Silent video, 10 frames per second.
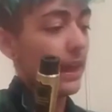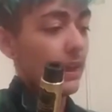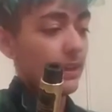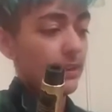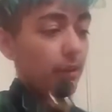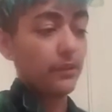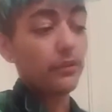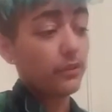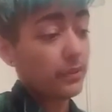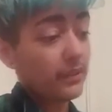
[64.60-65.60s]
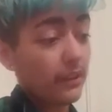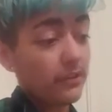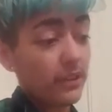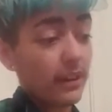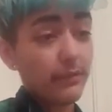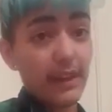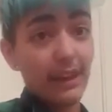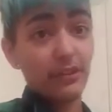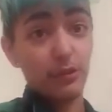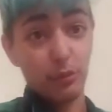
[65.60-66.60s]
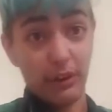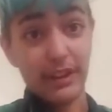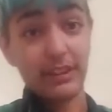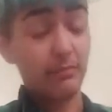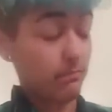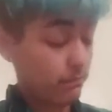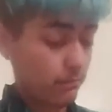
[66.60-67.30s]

and I was also intelligent enough to actually write